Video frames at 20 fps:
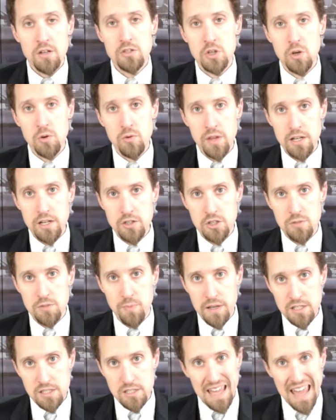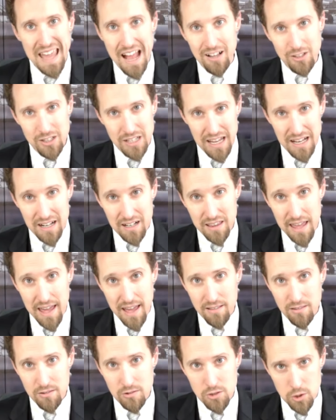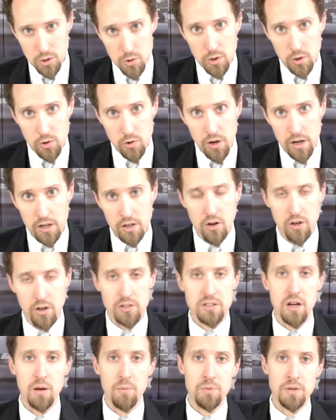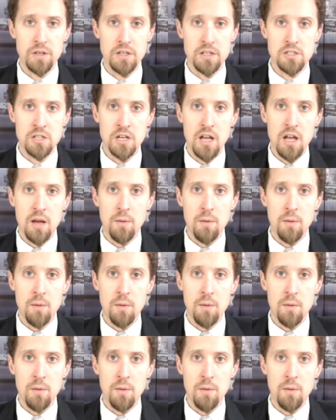so they just basically allocated that to the credit card companies.